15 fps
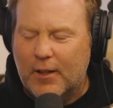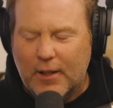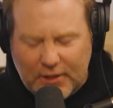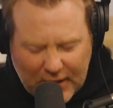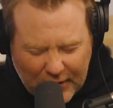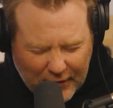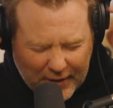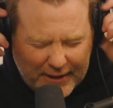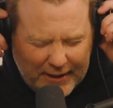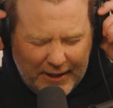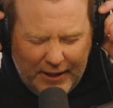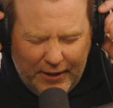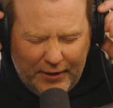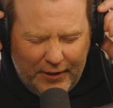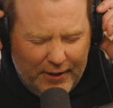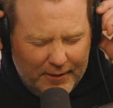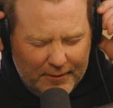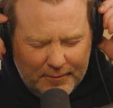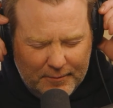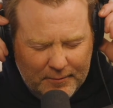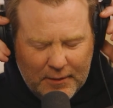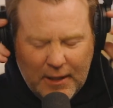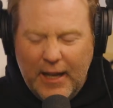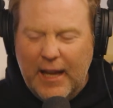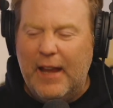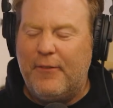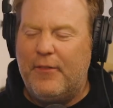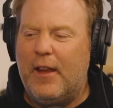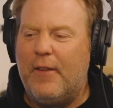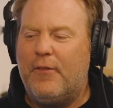Let's see if I can hear it.
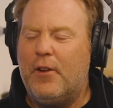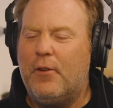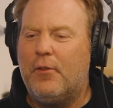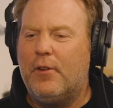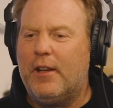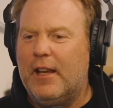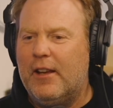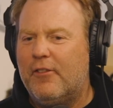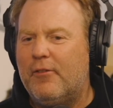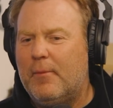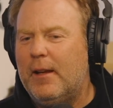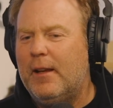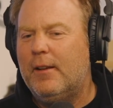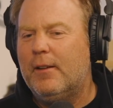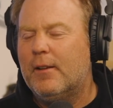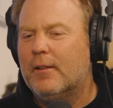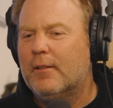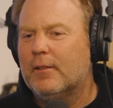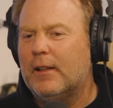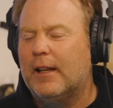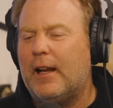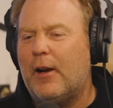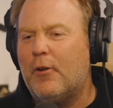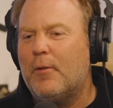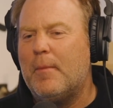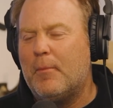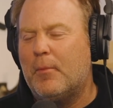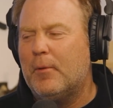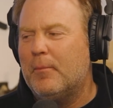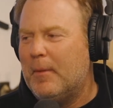If you give me, like, I
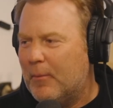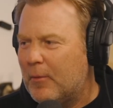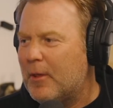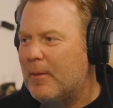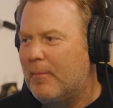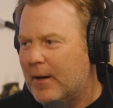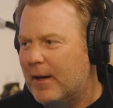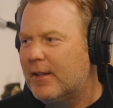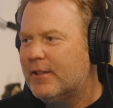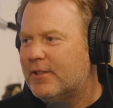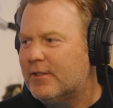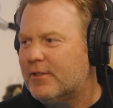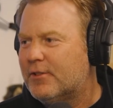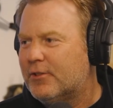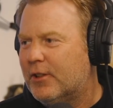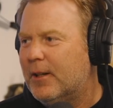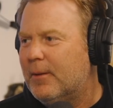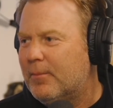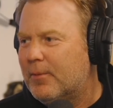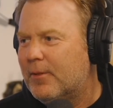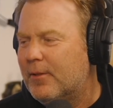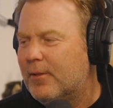remember the bus trip.